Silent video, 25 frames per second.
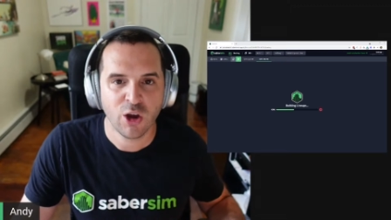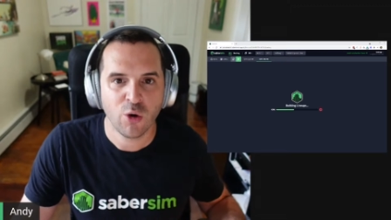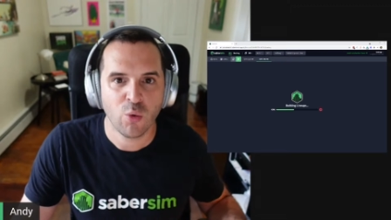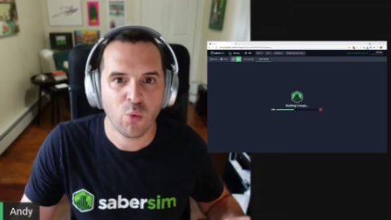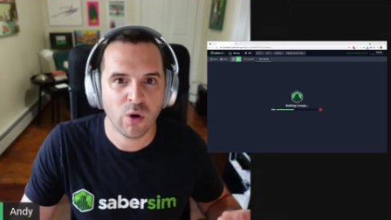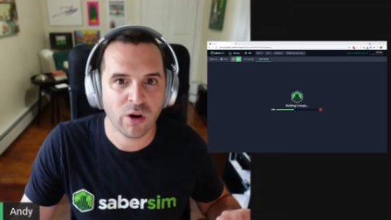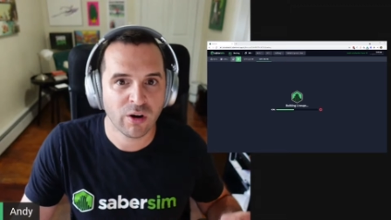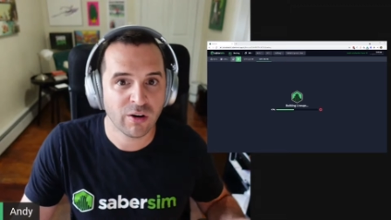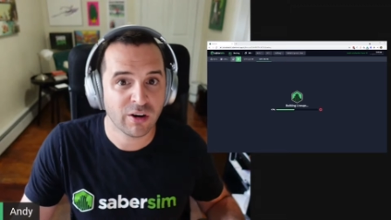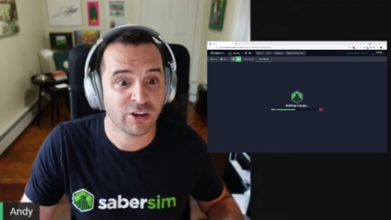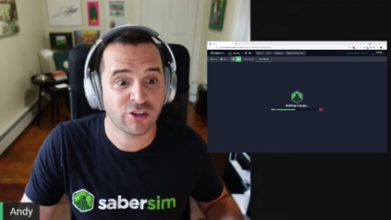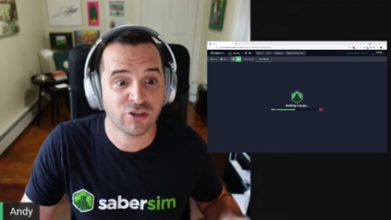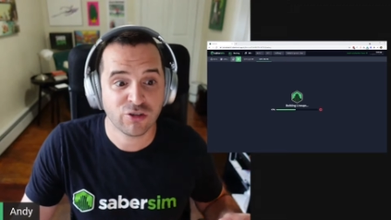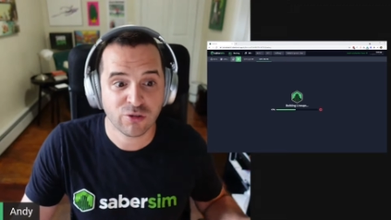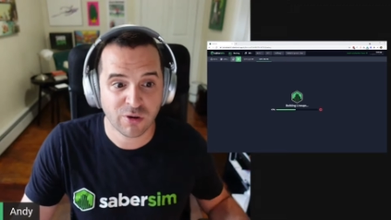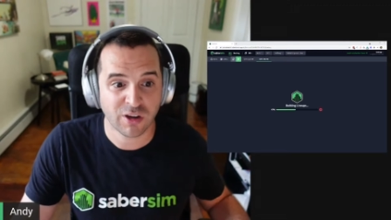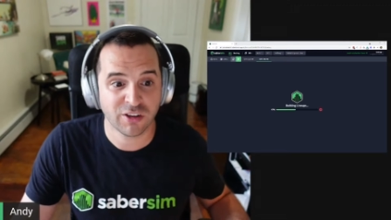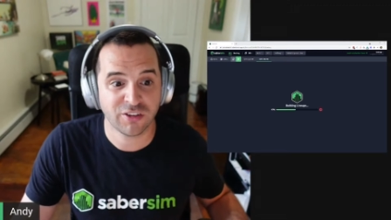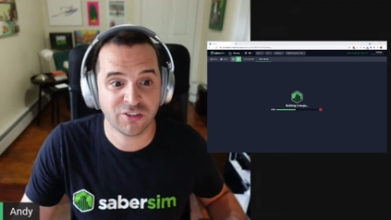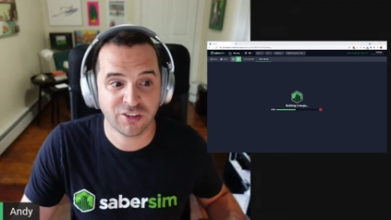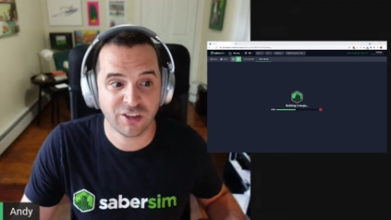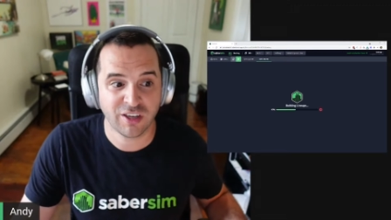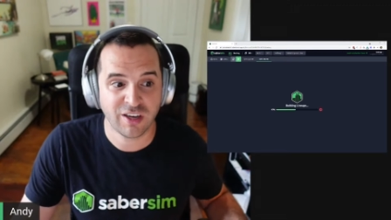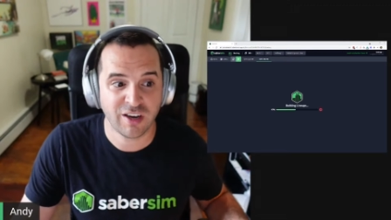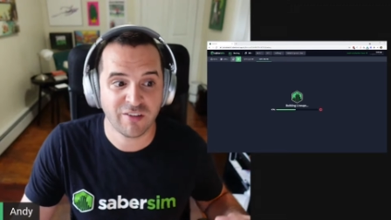We're a
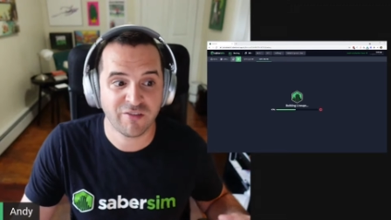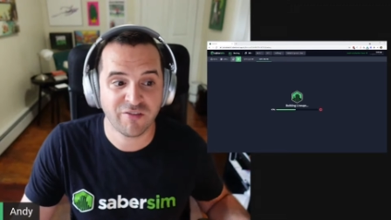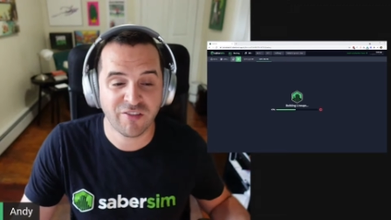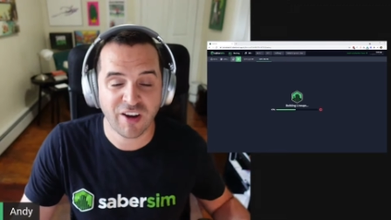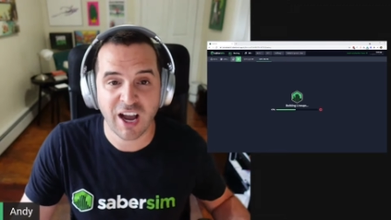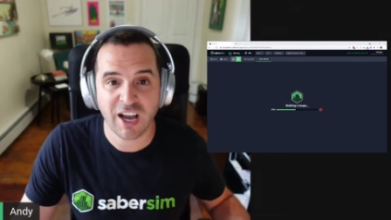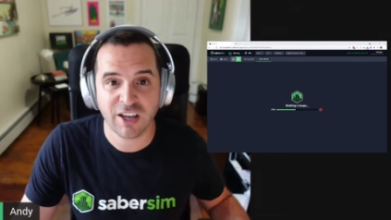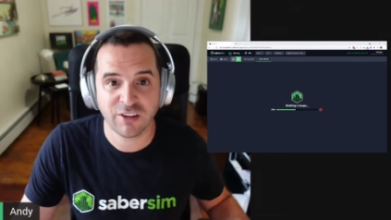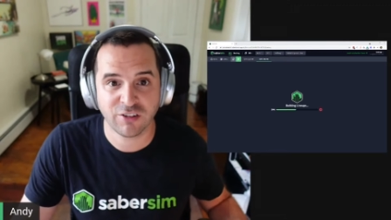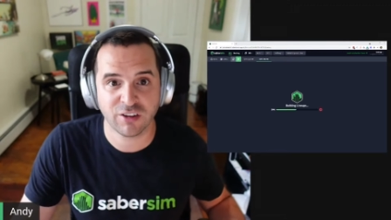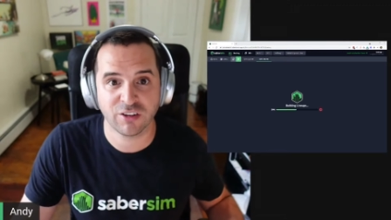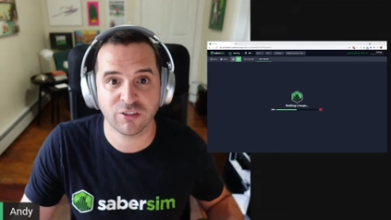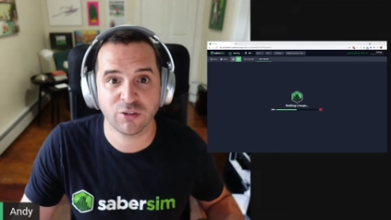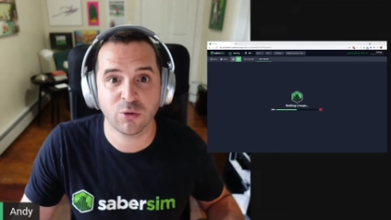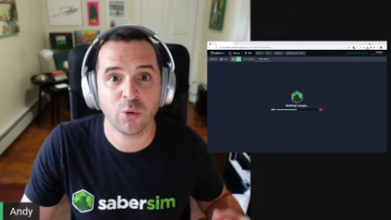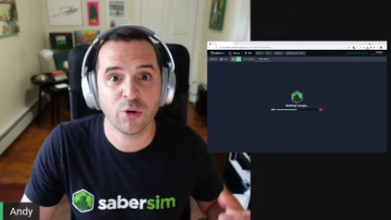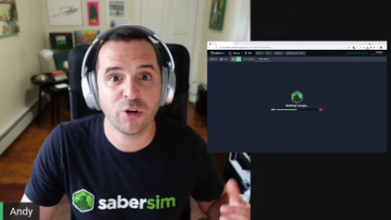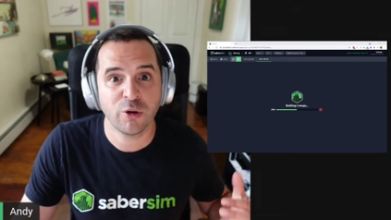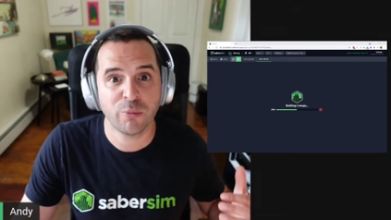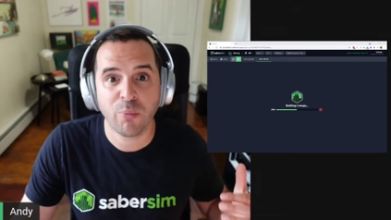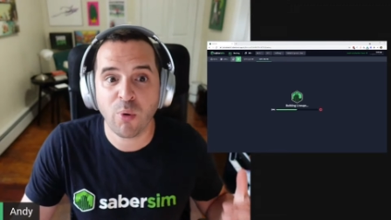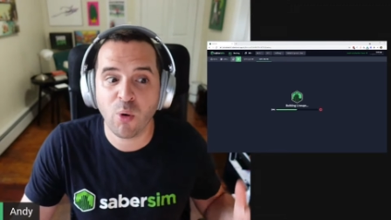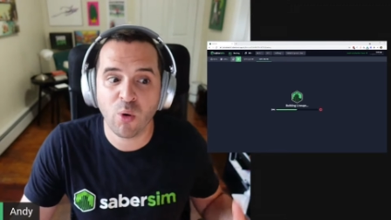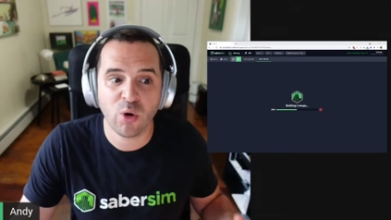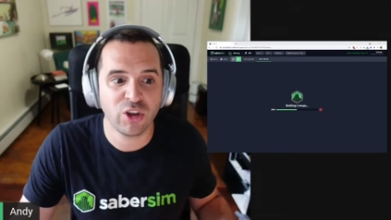trusted advisor that's going
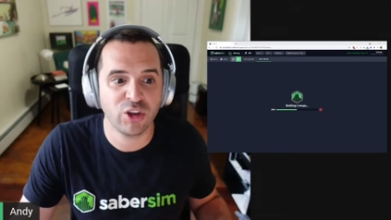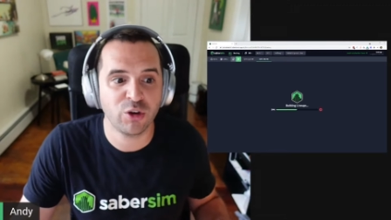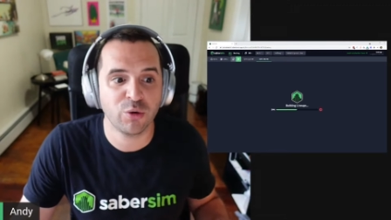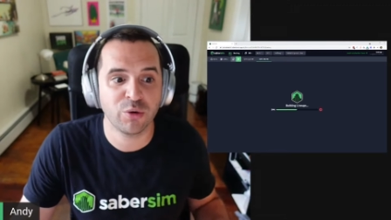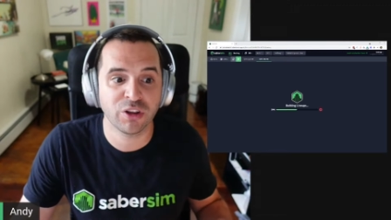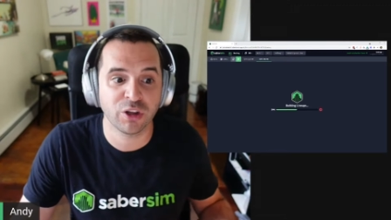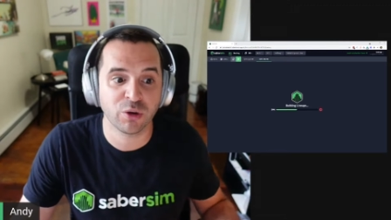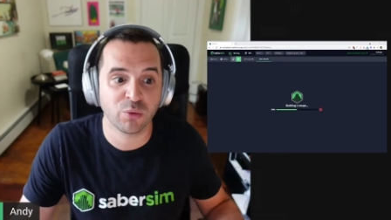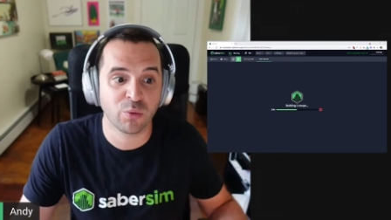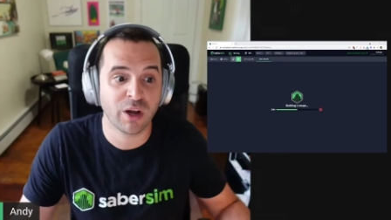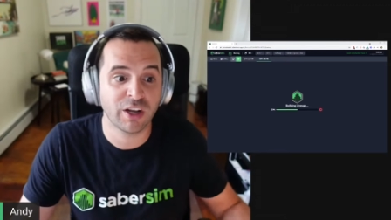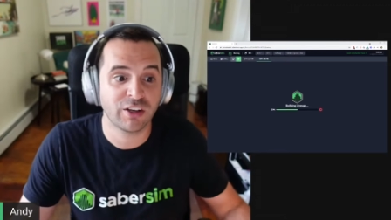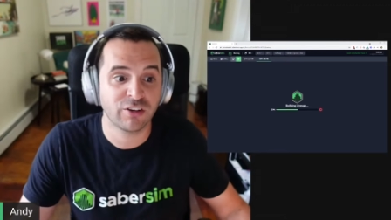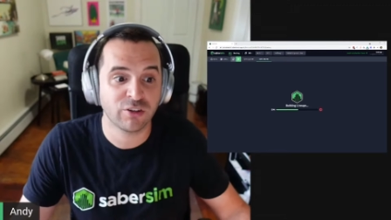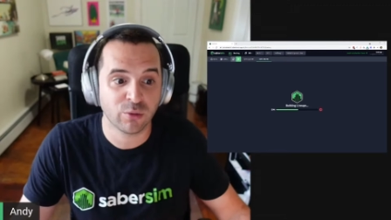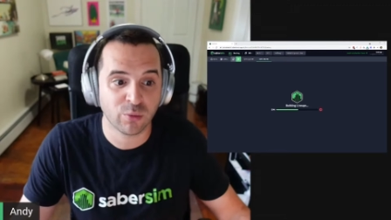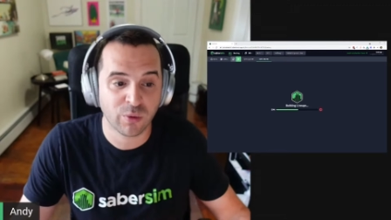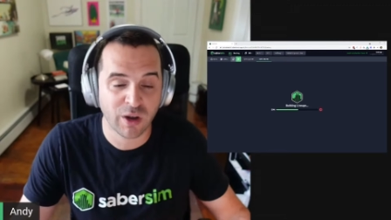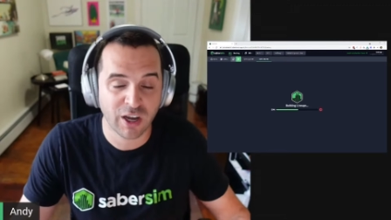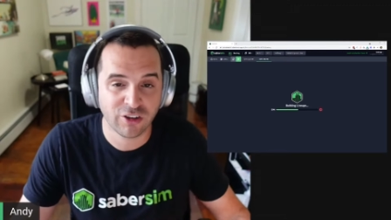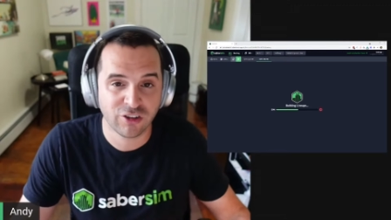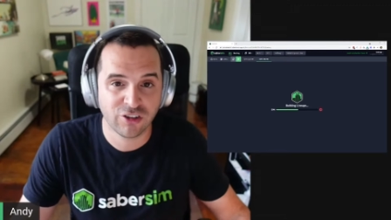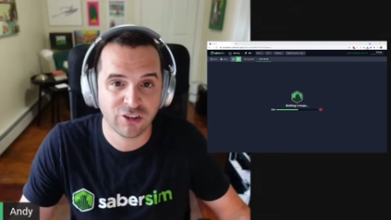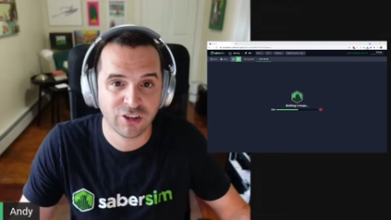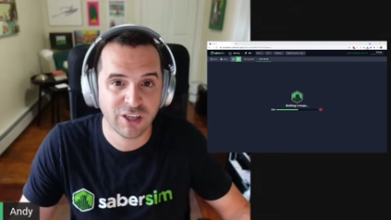to point you in the right
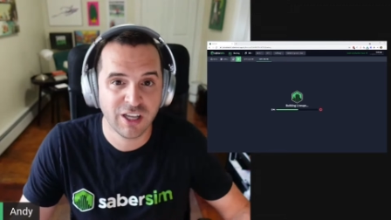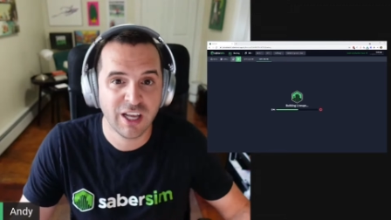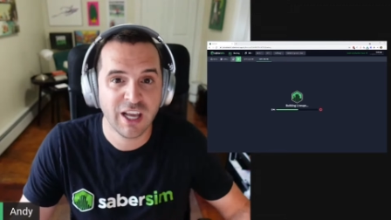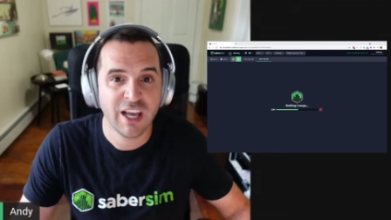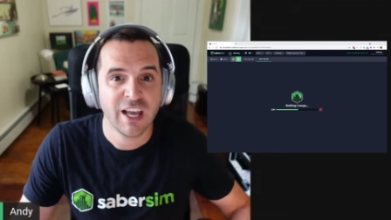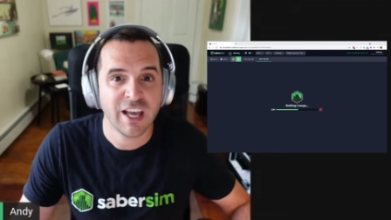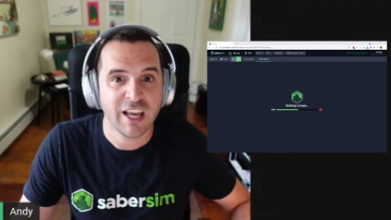direction